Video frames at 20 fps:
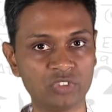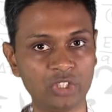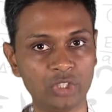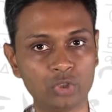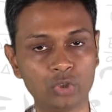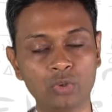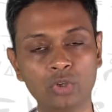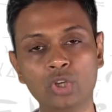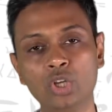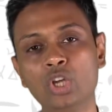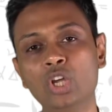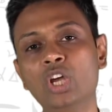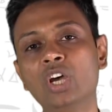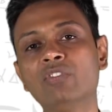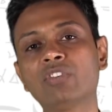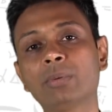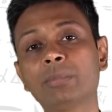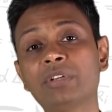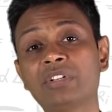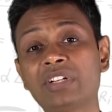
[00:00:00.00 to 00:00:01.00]
And so
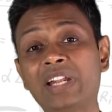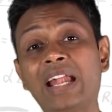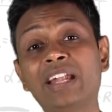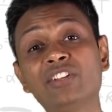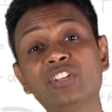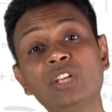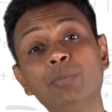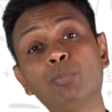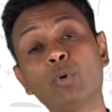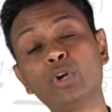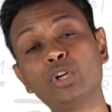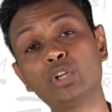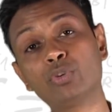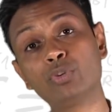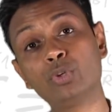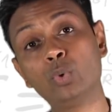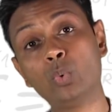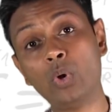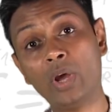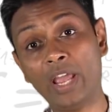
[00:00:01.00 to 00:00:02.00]
from a strategy point
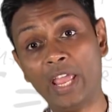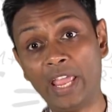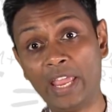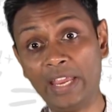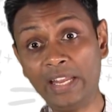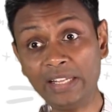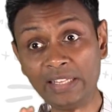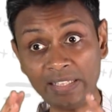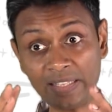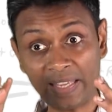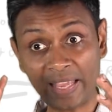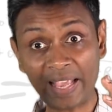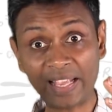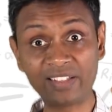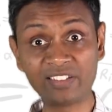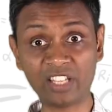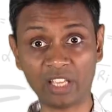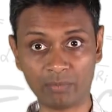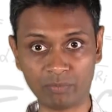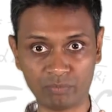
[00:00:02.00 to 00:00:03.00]
of view, in the
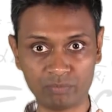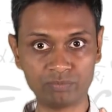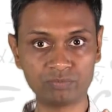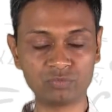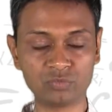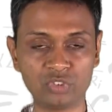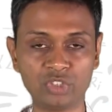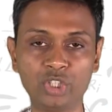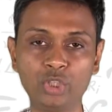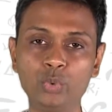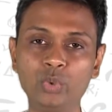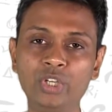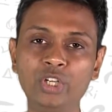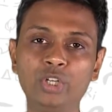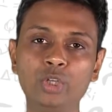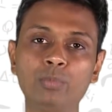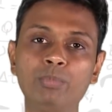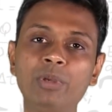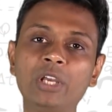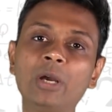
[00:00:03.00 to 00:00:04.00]
exam, then you
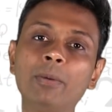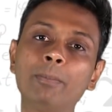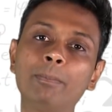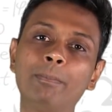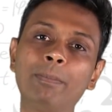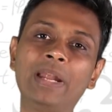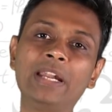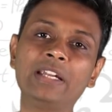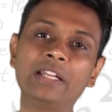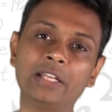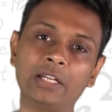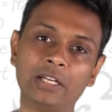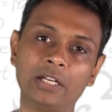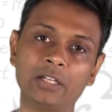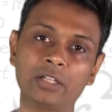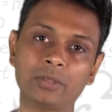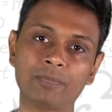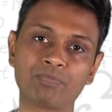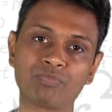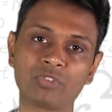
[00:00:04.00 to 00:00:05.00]
need to become better
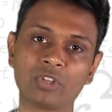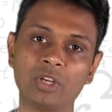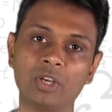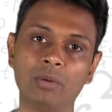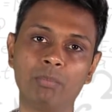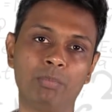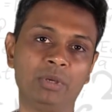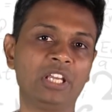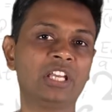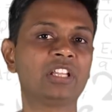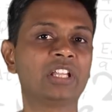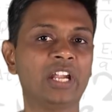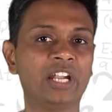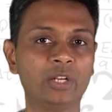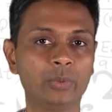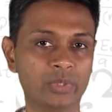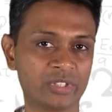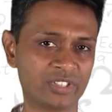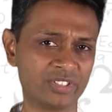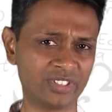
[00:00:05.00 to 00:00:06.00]
at picking the
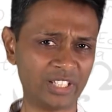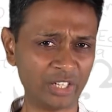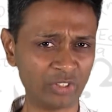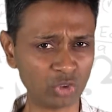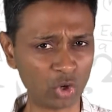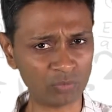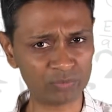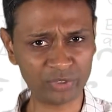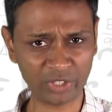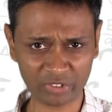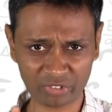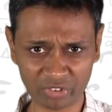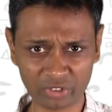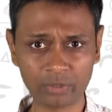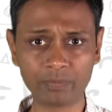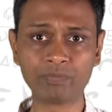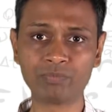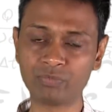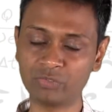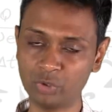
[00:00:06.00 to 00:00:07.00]
right question. That is
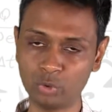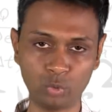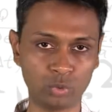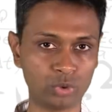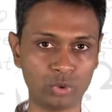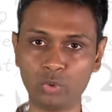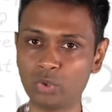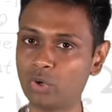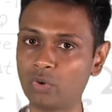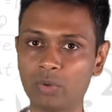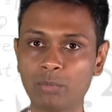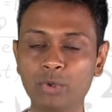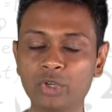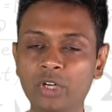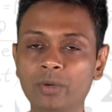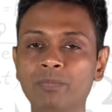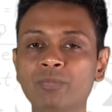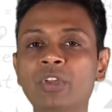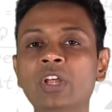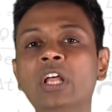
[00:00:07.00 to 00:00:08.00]
obvious, no doubt
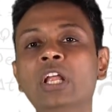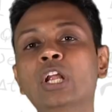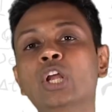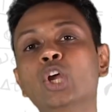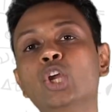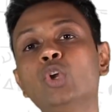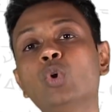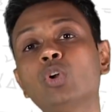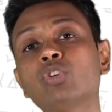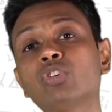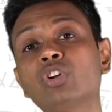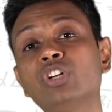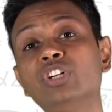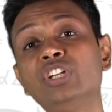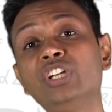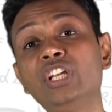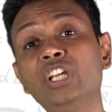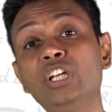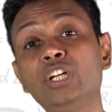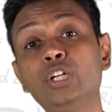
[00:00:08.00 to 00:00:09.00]
about it. You also
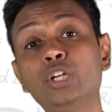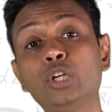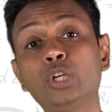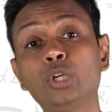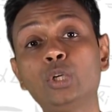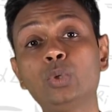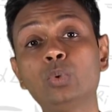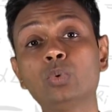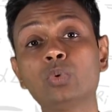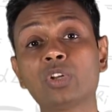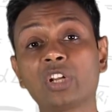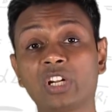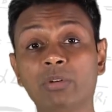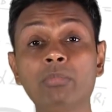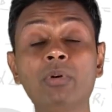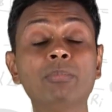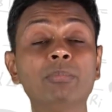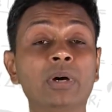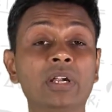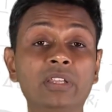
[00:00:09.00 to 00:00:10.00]
need to
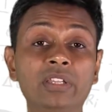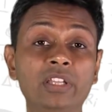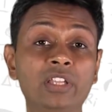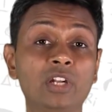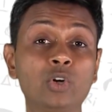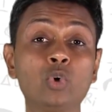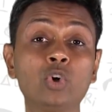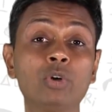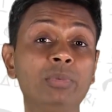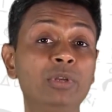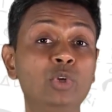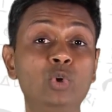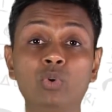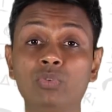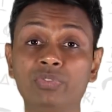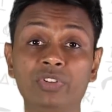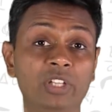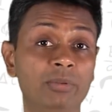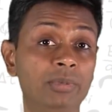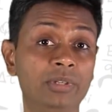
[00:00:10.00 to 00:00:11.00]
remember that there are going to be
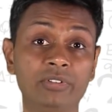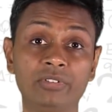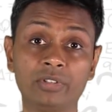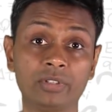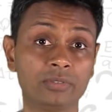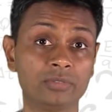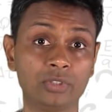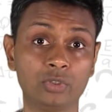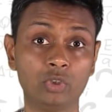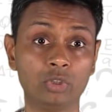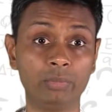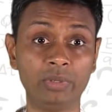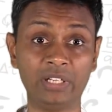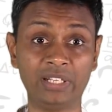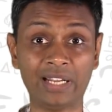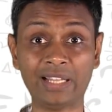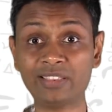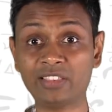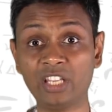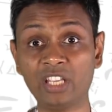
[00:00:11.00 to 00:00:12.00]
no freebies. There's going to
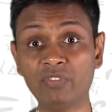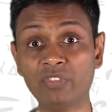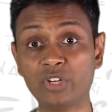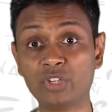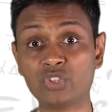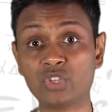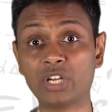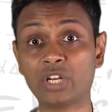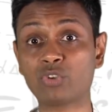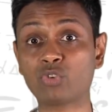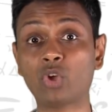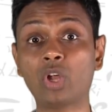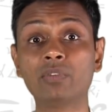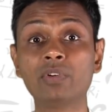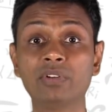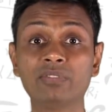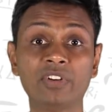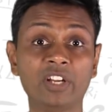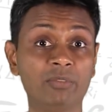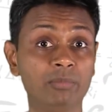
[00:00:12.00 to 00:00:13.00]
be nothing which you can
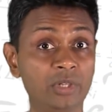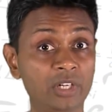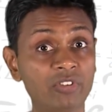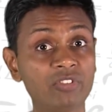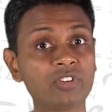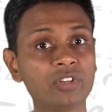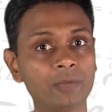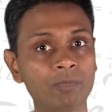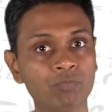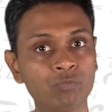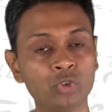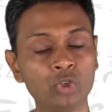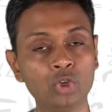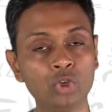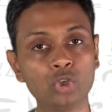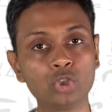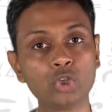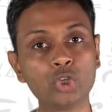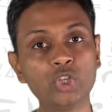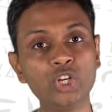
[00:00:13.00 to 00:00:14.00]
solve in 5 minutes.
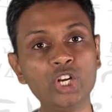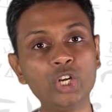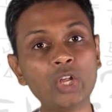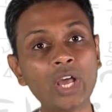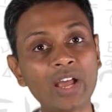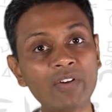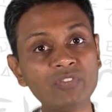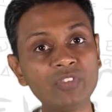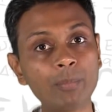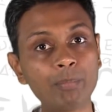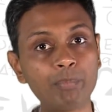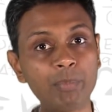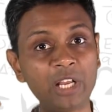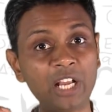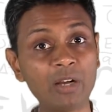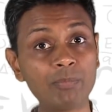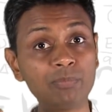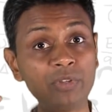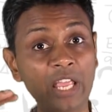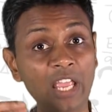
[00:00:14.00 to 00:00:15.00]
So you need to have the
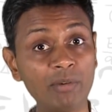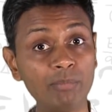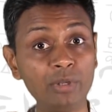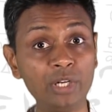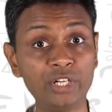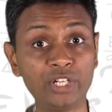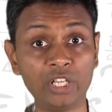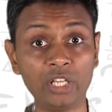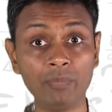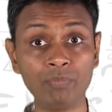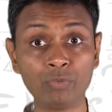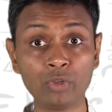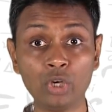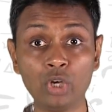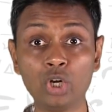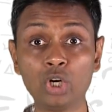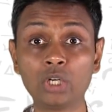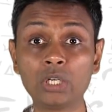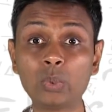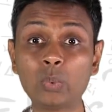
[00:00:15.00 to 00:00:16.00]
pick up the ability
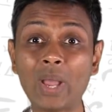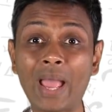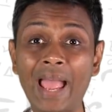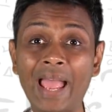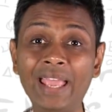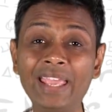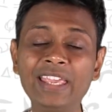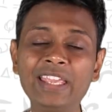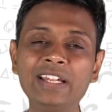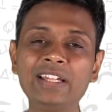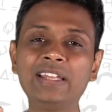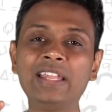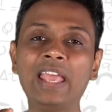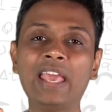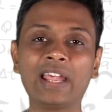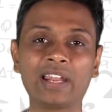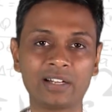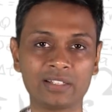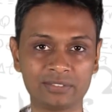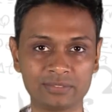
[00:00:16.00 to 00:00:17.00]
to hang in
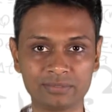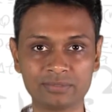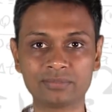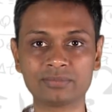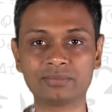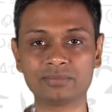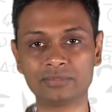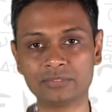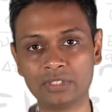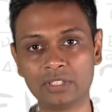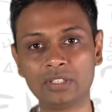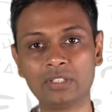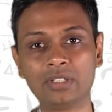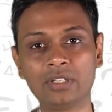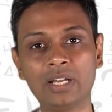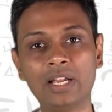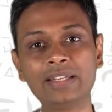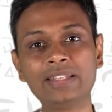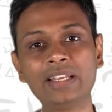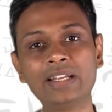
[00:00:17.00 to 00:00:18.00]
there
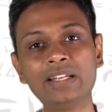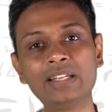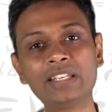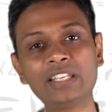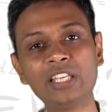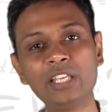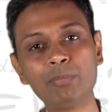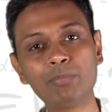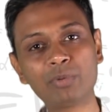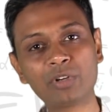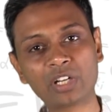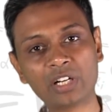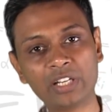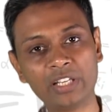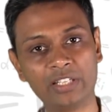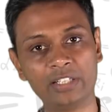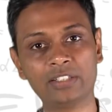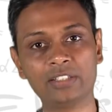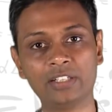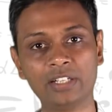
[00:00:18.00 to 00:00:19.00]
and then keep
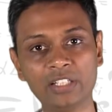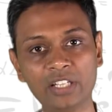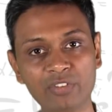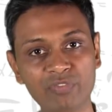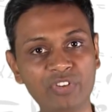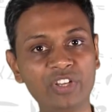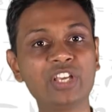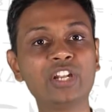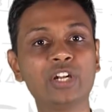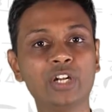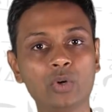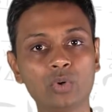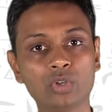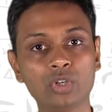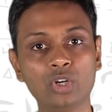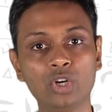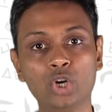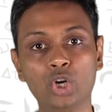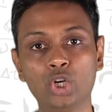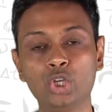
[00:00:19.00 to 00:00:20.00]
trying and then figure it
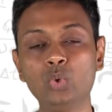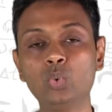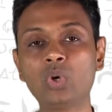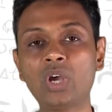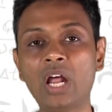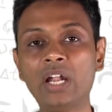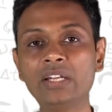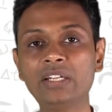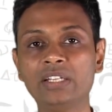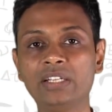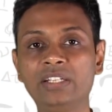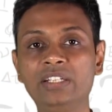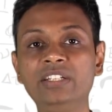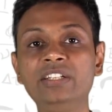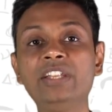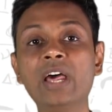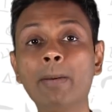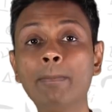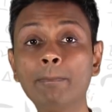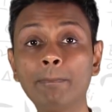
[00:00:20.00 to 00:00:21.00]
out. You can't
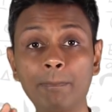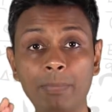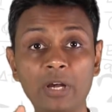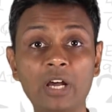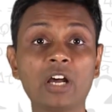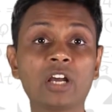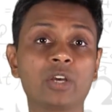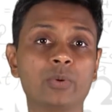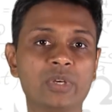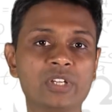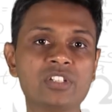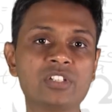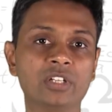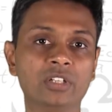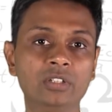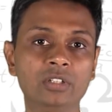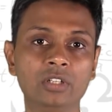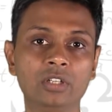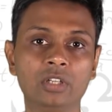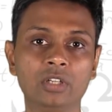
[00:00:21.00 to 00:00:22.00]
dump a
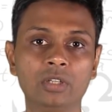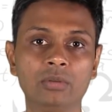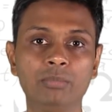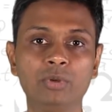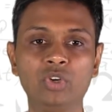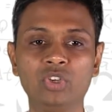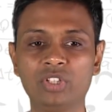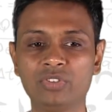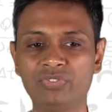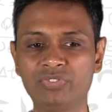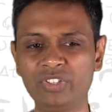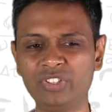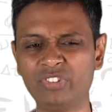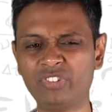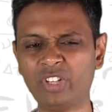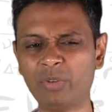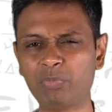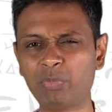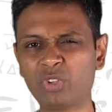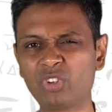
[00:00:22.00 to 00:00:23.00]
question because the
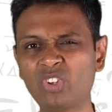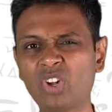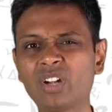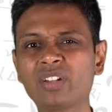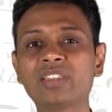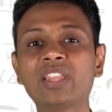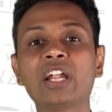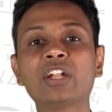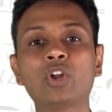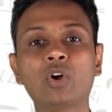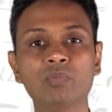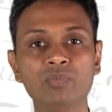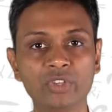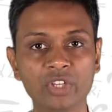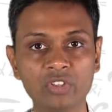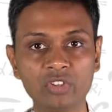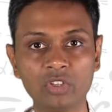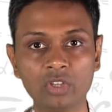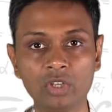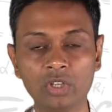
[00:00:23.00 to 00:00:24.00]
first step is not that
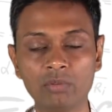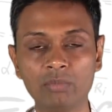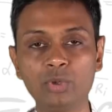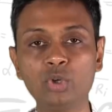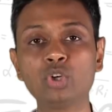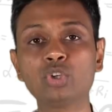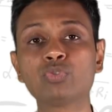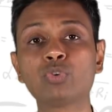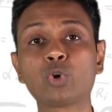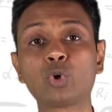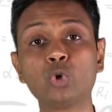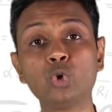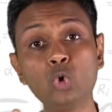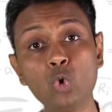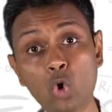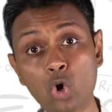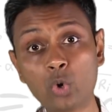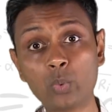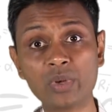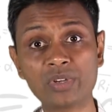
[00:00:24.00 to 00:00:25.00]
obvious, because for
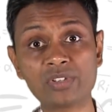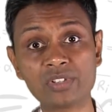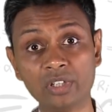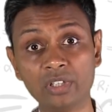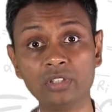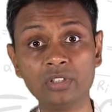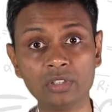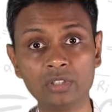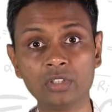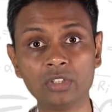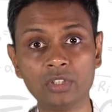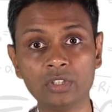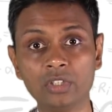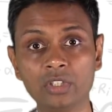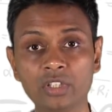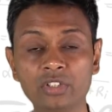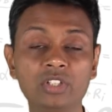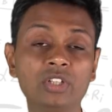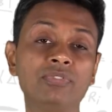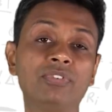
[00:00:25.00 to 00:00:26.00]
no question
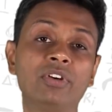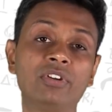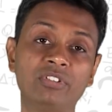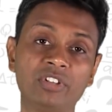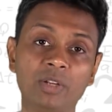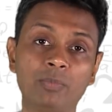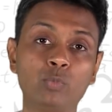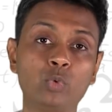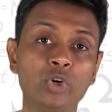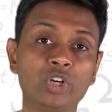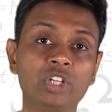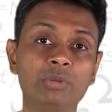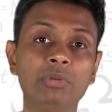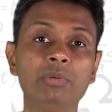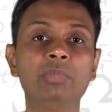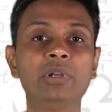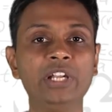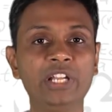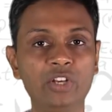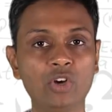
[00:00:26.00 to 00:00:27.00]
is the first step going to
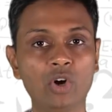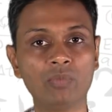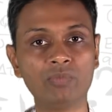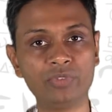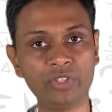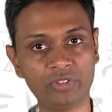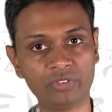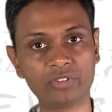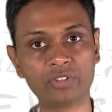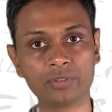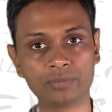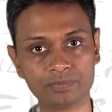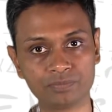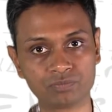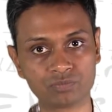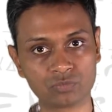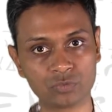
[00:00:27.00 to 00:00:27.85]
be bleeding obvious.